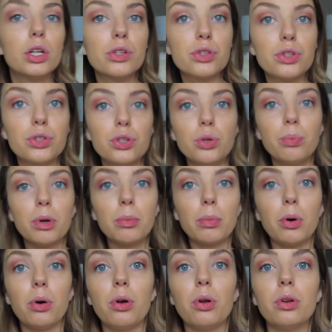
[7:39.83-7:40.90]
super
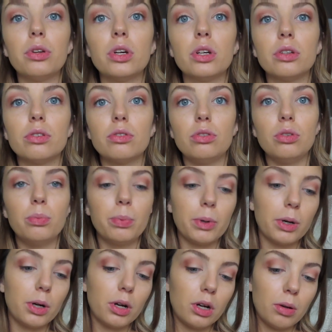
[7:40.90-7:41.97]
bold,
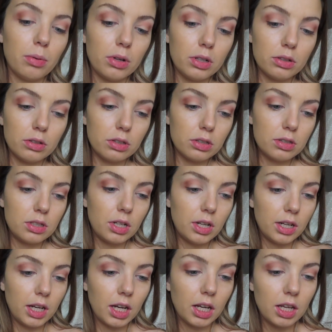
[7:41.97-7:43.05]
super
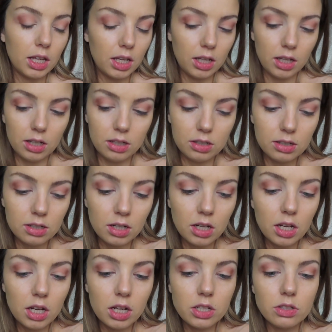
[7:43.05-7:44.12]
stunning. And
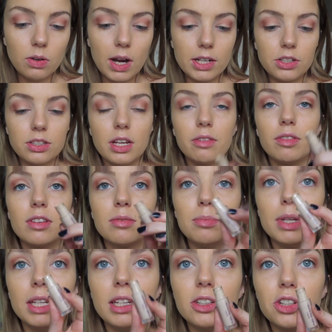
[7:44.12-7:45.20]
so I just have this
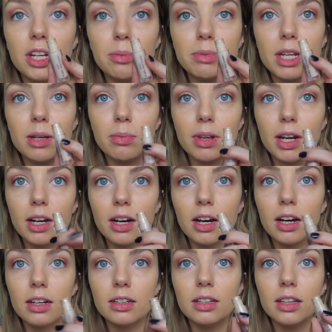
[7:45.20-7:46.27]
mini shape tape that I
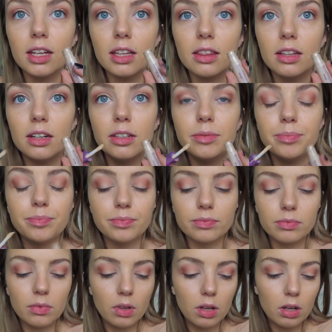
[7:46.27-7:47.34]
got in like the
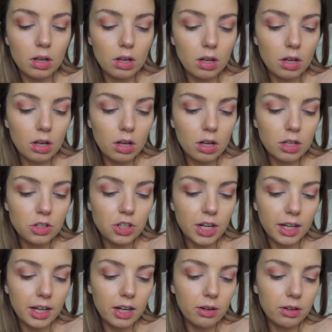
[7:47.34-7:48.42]

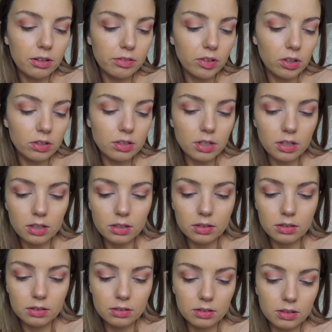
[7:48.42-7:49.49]
checkout of Ulta
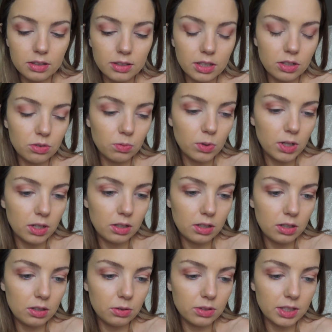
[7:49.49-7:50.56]
because I just wanted
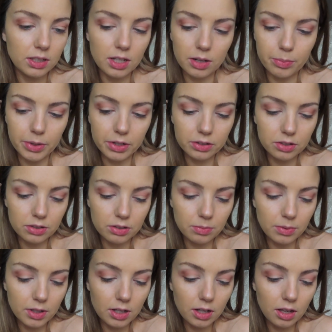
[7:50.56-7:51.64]
it. It was like 10 bucks or
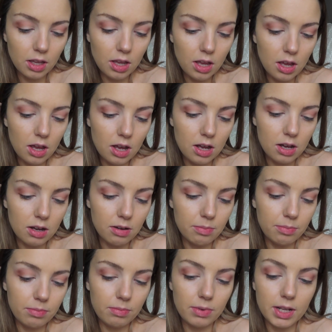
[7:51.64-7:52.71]
something.
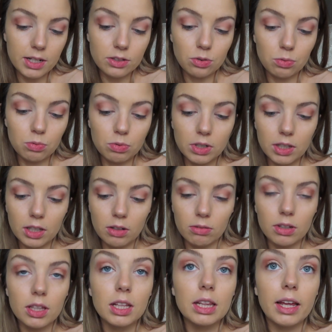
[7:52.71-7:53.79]
And it's a really,
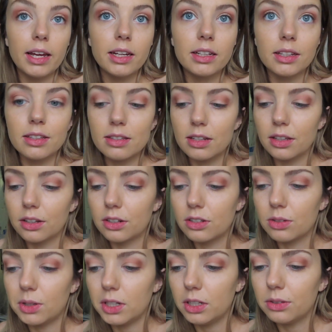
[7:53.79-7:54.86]
really light concealer,
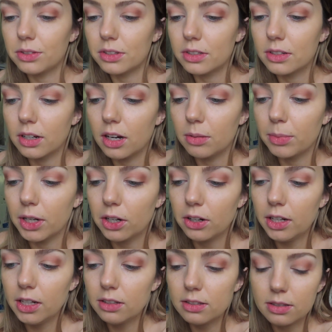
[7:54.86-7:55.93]
so I use this to cut my
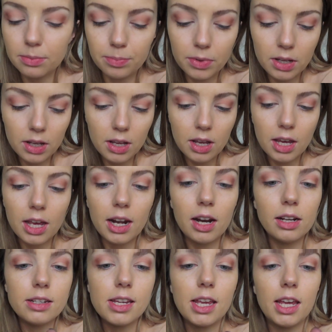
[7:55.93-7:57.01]
crease. And
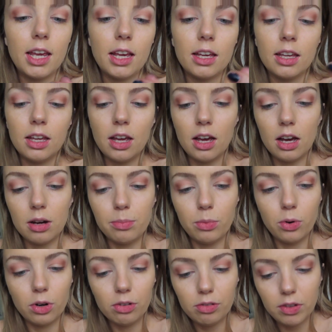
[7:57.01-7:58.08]
I take a
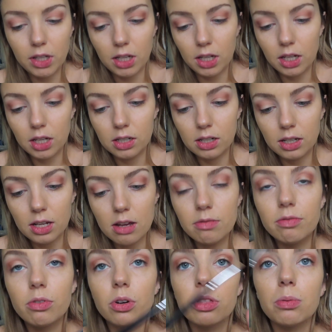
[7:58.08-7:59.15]
Morphe
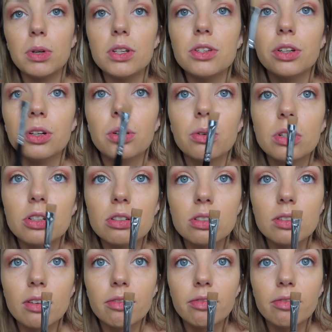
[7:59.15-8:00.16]
M432, which is just a